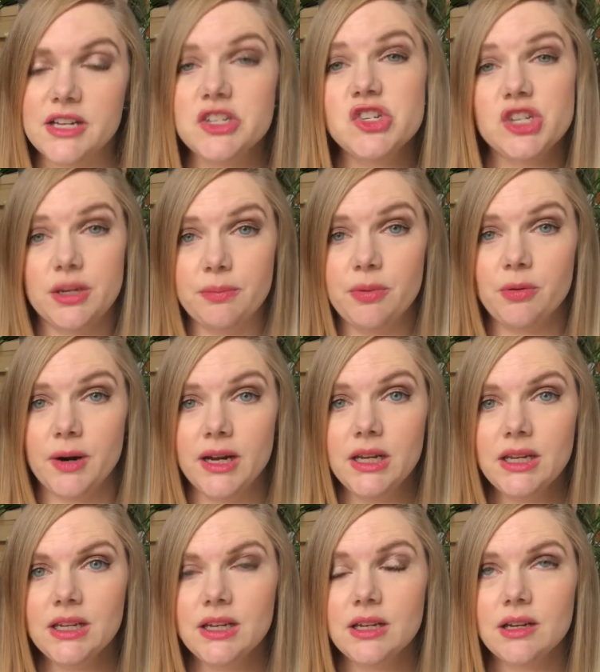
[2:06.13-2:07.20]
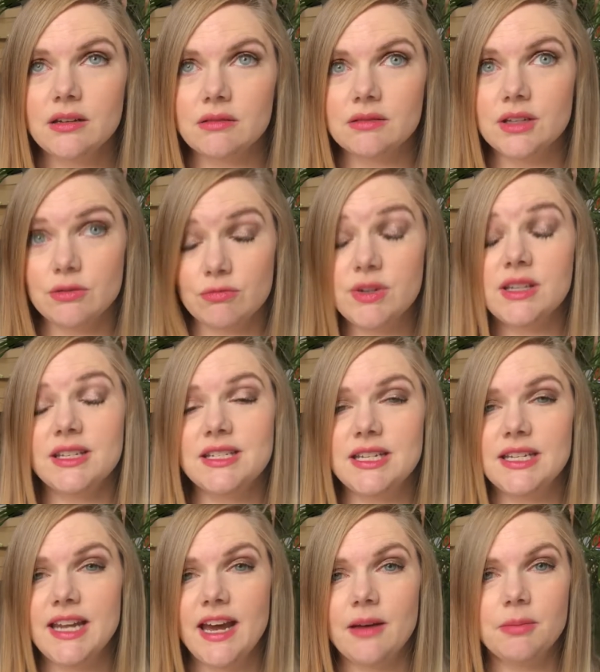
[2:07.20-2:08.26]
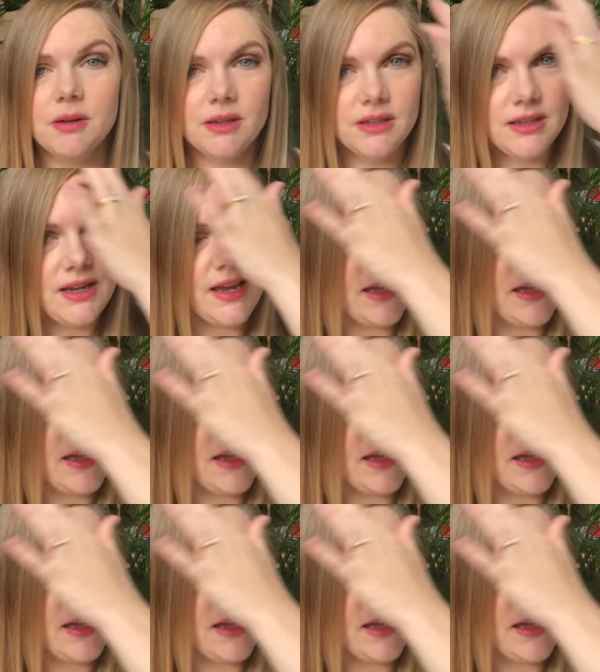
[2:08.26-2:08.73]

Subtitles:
shipwreck that really did happen,